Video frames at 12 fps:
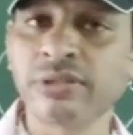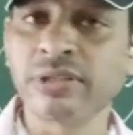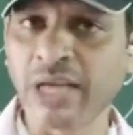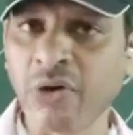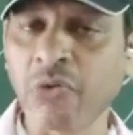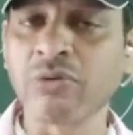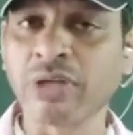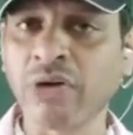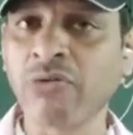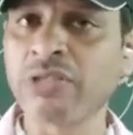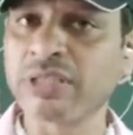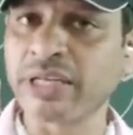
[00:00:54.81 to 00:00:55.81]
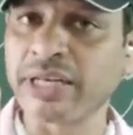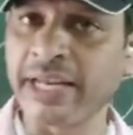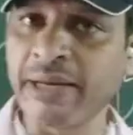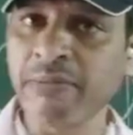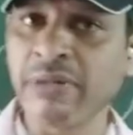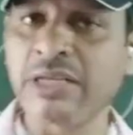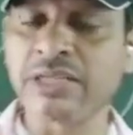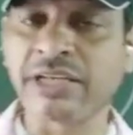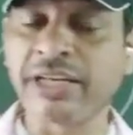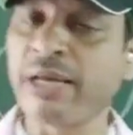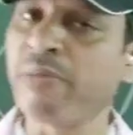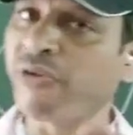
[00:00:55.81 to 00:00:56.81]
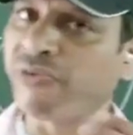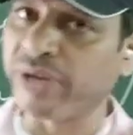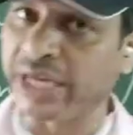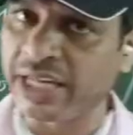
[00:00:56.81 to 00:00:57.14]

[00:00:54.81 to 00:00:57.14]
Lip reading: Noun, it's a name. It's a name of